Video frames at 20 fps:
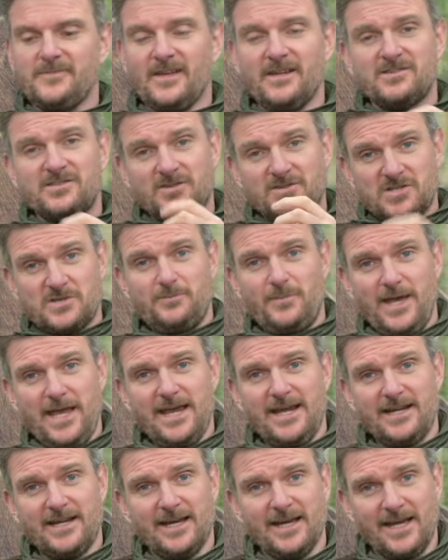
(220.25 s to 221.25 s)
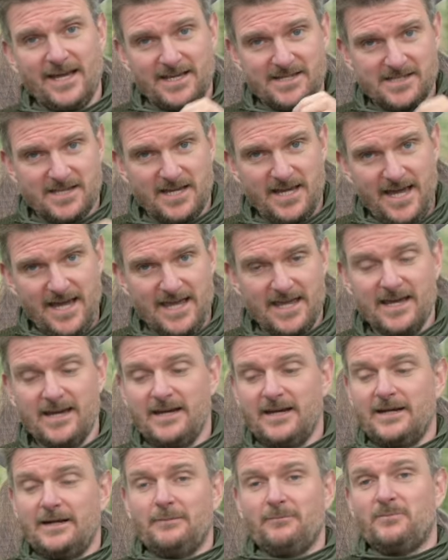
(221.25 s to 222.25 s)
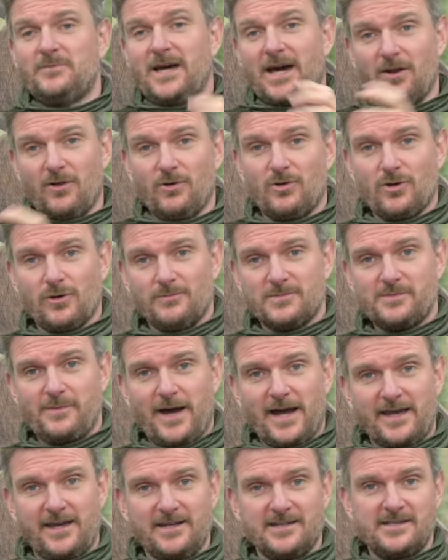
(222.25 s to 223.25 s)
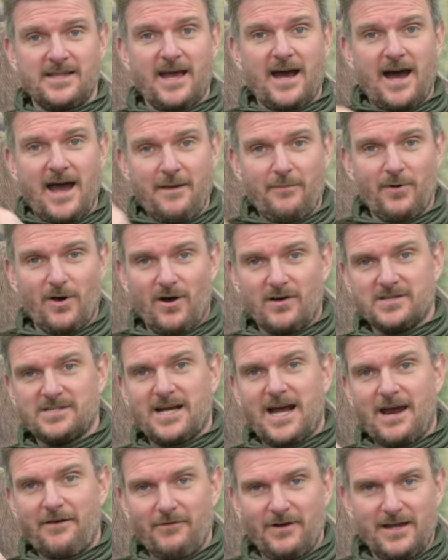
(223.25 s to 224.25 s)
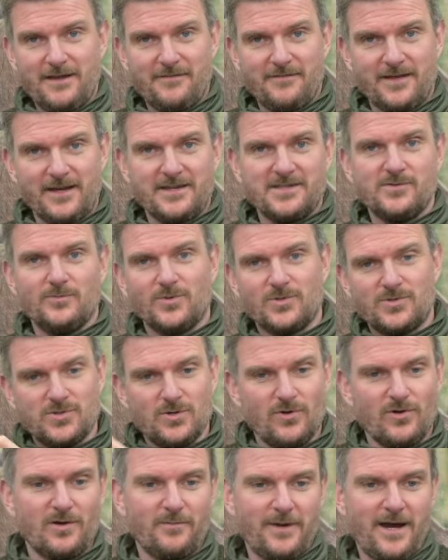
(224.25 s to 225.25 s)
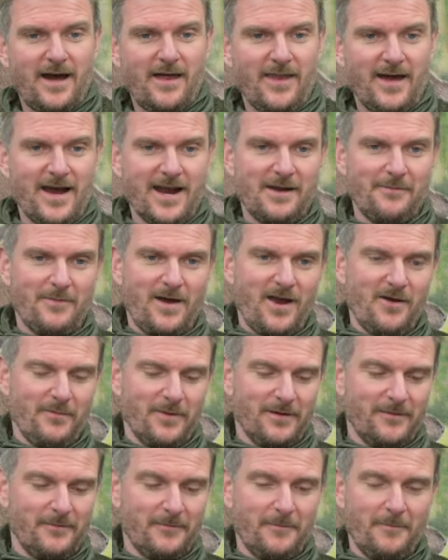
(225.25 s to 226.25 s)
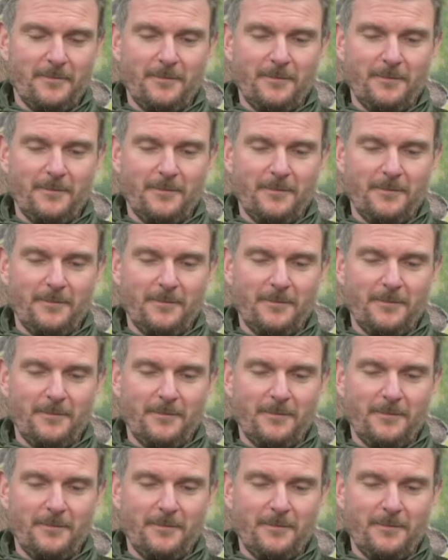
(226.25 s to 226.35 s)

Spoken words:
So speed is key. That all comes back into the eye box, eye relief things, and we'll talk about that in a moment.